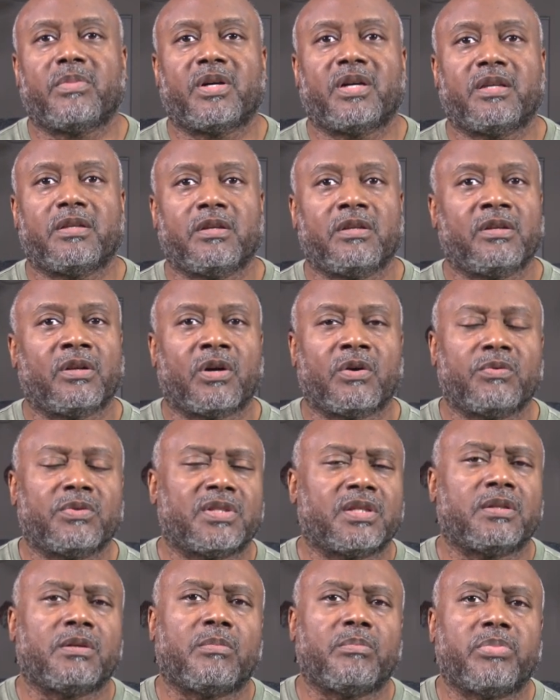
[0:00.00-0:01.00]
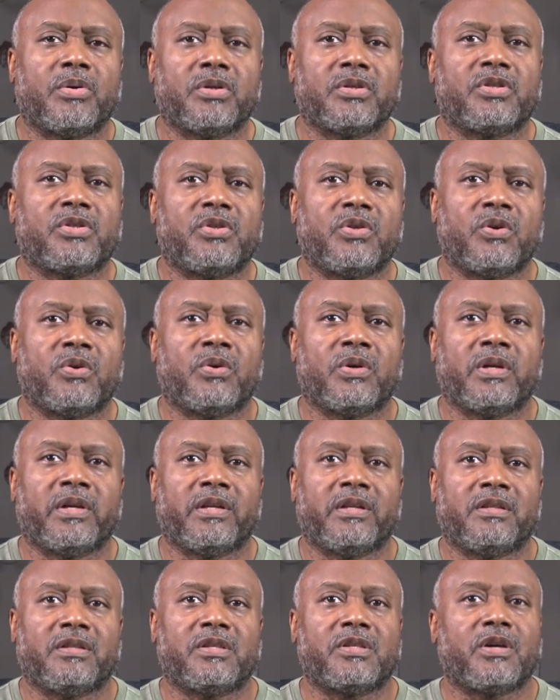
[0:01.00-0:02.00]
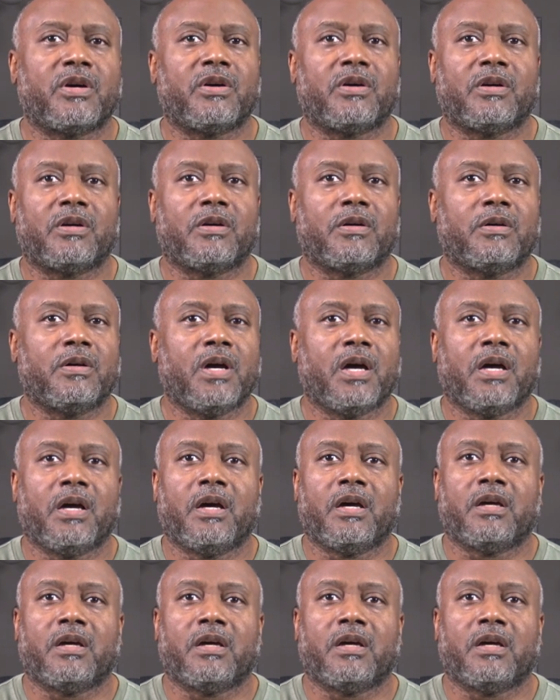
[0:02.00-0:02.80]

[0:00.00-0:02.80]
but you know, I was in a bookstore and saw